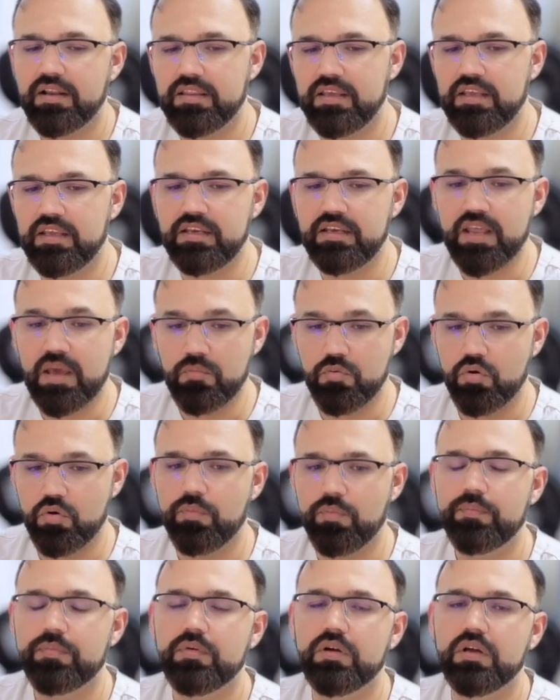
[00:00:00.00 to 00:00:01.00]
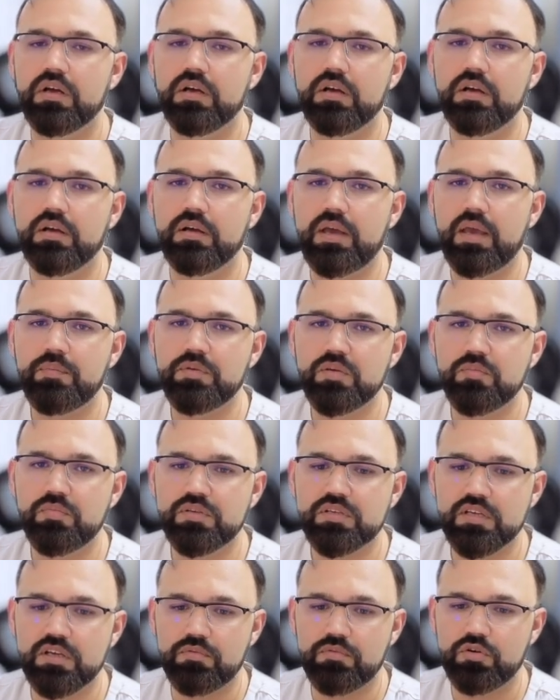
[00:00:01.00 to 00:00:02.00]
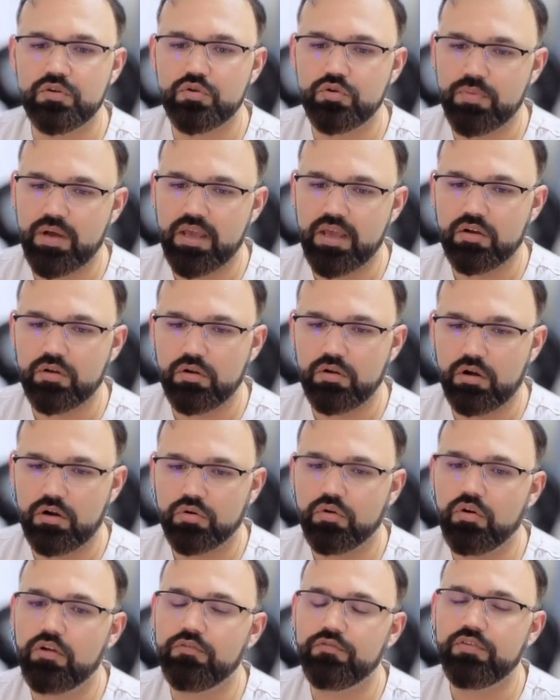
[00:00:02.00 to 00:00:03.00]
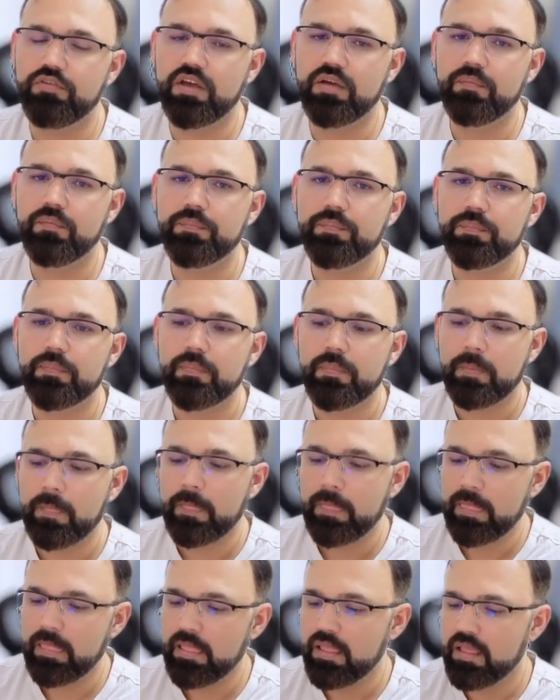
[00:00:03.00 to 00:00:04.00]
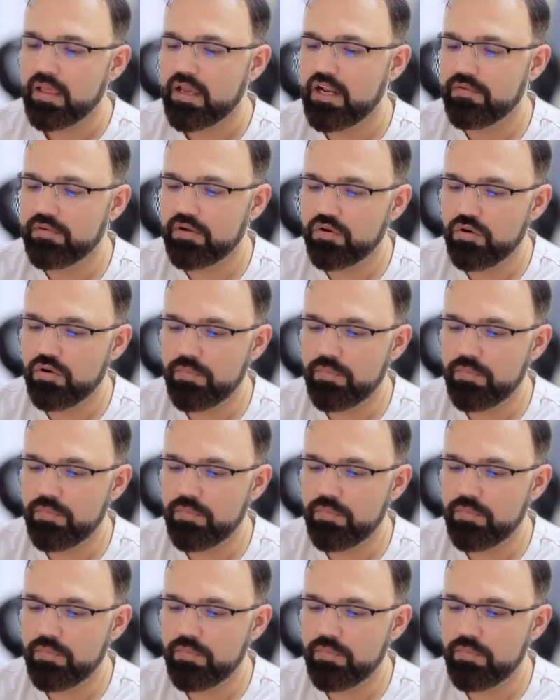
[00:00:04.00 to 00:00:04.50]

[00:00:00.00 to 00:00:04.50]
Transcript: the demo MCP server to my Claude config. If I go